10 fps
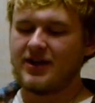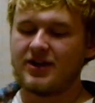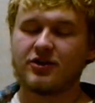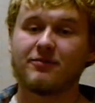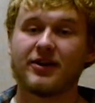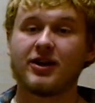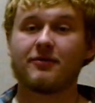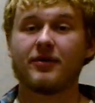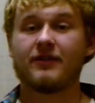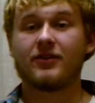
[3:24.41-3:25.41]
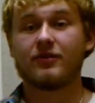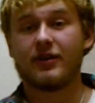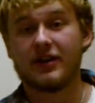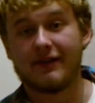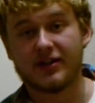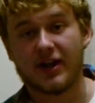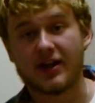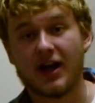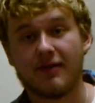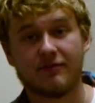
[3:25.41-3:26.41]
You can pick it up at
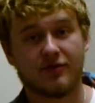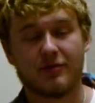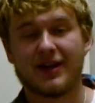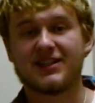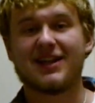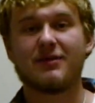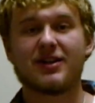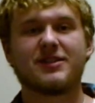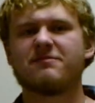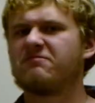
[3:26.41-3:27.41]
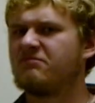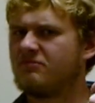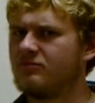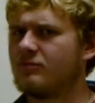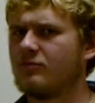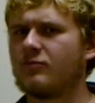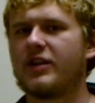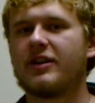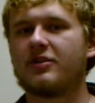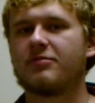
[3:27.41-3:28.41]
theory11.com for about $10.
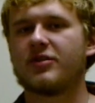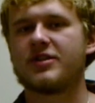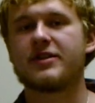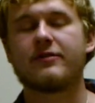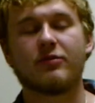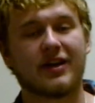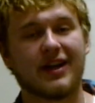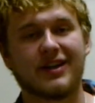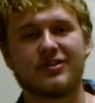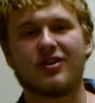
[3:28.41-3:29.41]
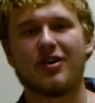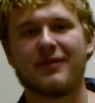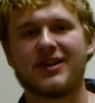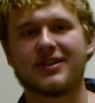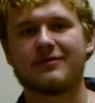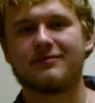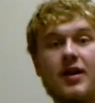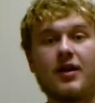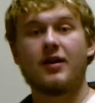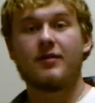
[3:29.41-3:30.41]
Really good purchase if you want to get into card magic.
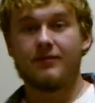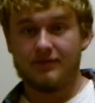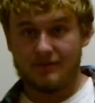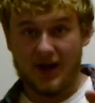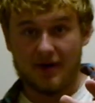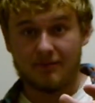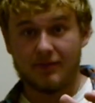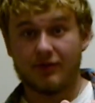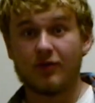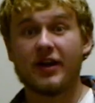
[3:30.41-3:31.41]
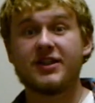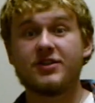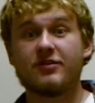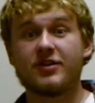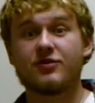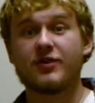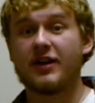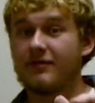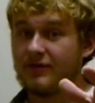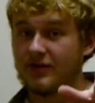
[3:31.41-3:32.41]
Now, before I teach you this trick,
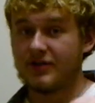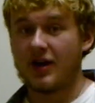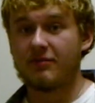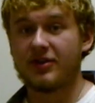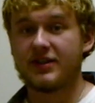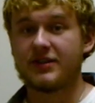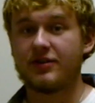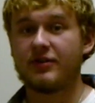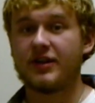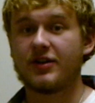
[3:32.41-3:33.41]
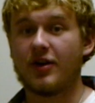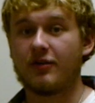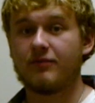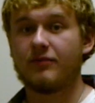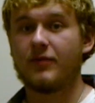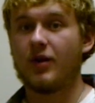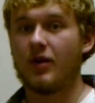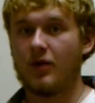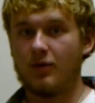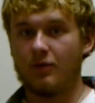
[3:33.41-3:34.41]
there's a couple things that you need to know.
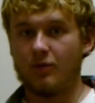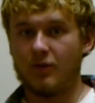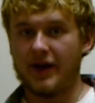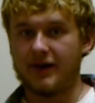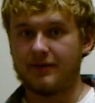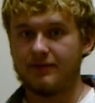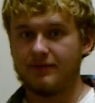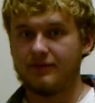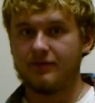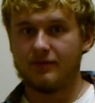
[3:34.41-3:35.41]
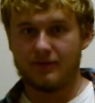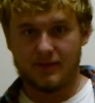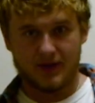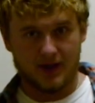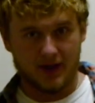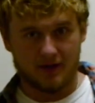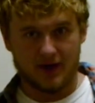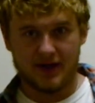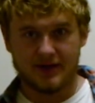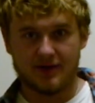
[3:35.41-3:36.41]
1, there
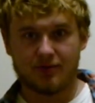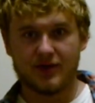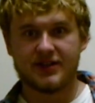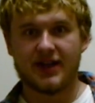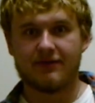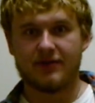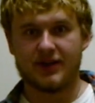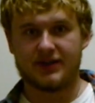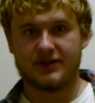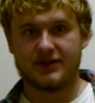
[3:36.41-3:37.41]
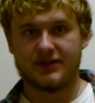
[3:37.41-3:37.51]
is a preset for this.